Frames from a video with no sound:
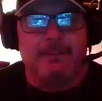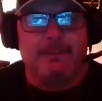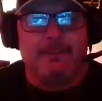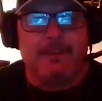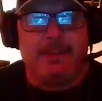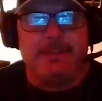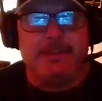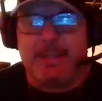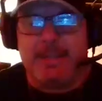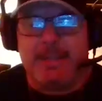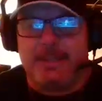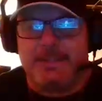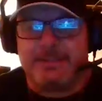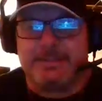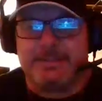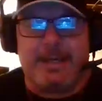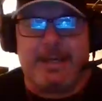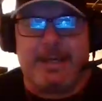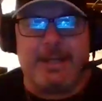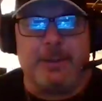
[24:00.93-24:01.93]
And he's got a
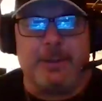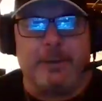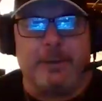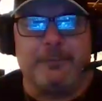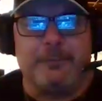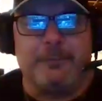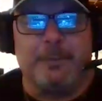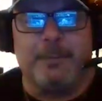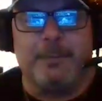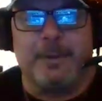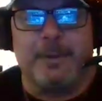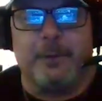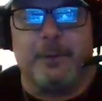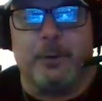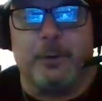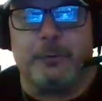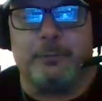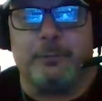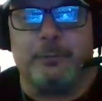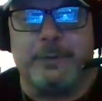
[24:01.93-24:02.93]
scanner from a
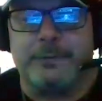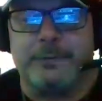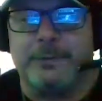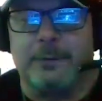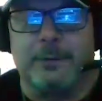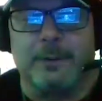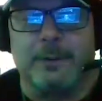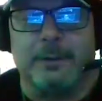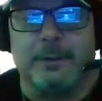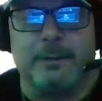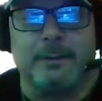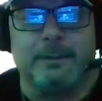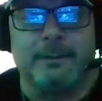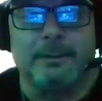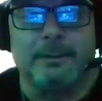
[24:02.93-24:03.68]
grocery store.